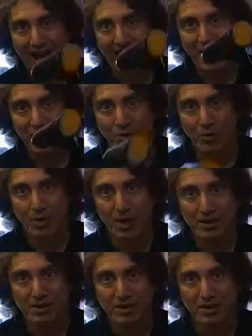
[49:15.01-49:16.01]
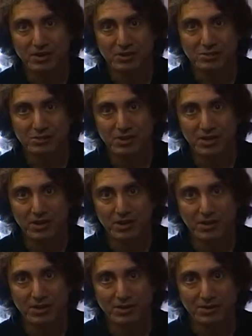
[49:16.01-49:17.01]
I had no idea this was in the
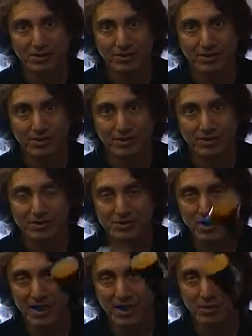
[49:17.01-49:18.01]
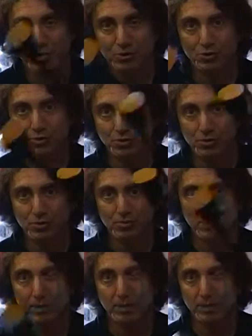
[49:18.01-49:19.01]
article. You see how in
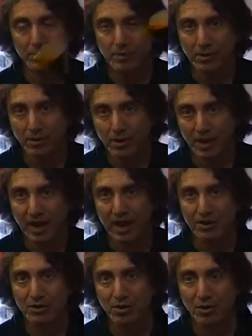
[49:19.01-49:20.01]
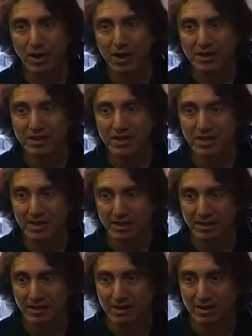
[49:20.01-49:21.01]
tune me and him are? I had no
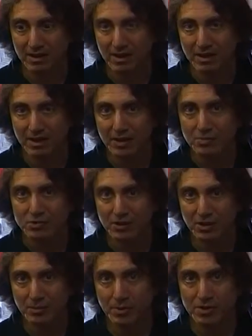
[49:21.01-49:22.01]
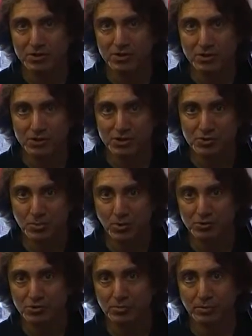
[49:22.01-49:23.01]
idea he was going to mention
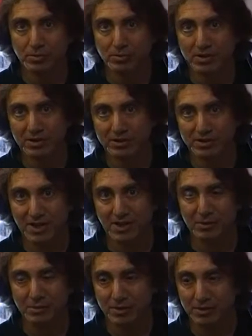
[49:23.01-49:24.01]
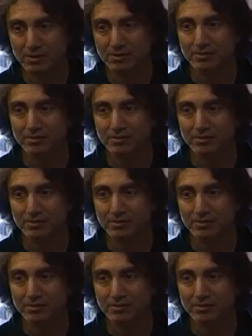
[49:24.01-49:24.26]
disposable and entitlement.